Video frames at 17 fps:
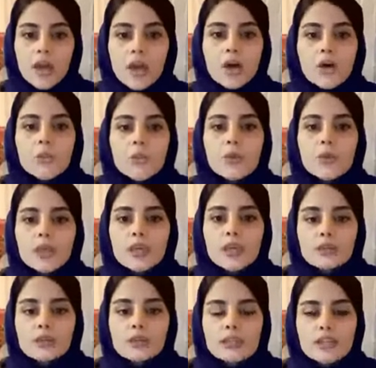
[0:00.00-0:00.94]

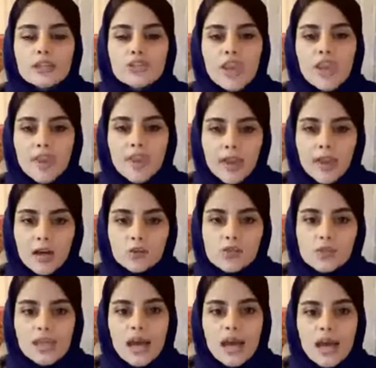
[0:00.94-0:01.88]
Each account
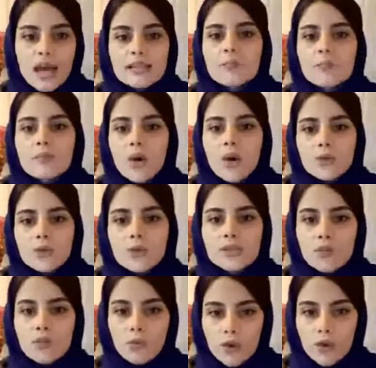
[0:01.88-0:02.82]
has a post
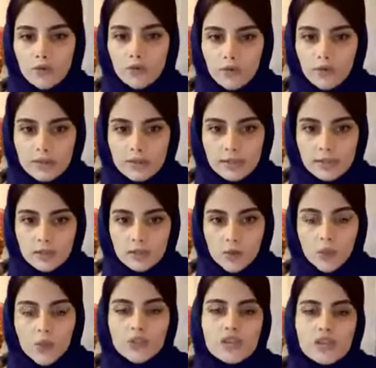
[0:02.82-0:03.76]
reference,
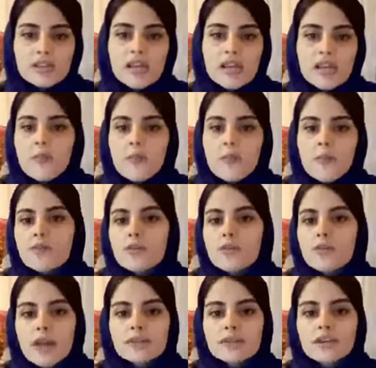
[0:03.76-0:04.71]
which is
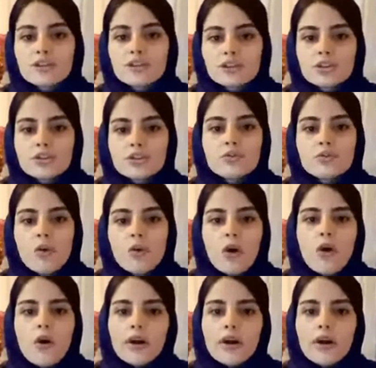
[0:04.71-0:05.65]
abbreviated to
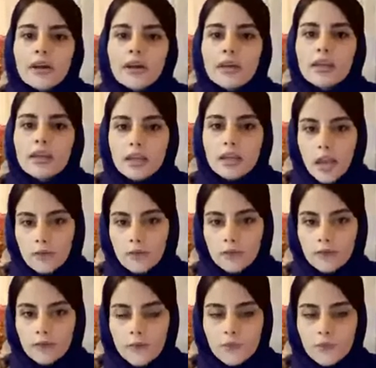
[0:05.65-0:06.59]
REF.
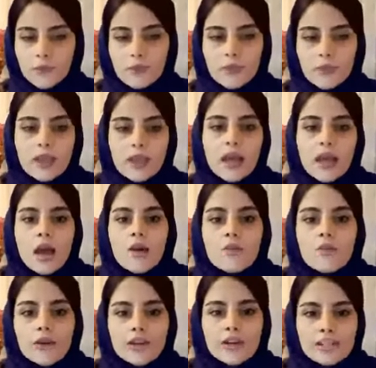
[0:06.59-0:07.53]
For
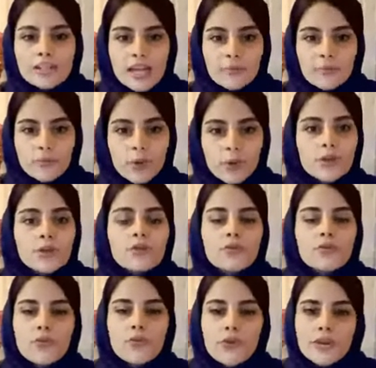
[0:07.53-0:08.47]
example,
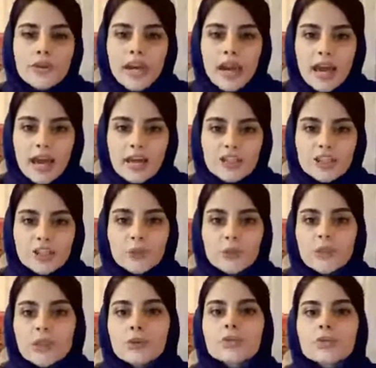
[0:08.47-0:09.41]
for cash, we
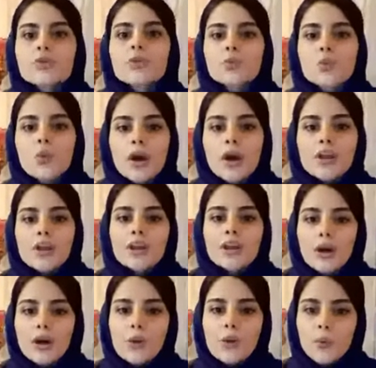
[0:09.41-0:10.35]
use
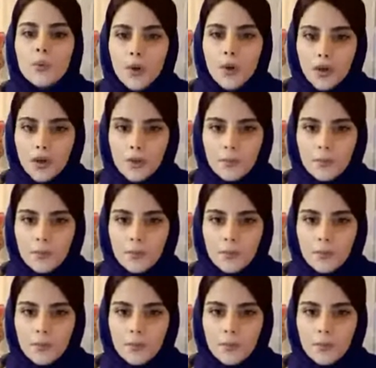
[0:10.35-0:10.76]
101.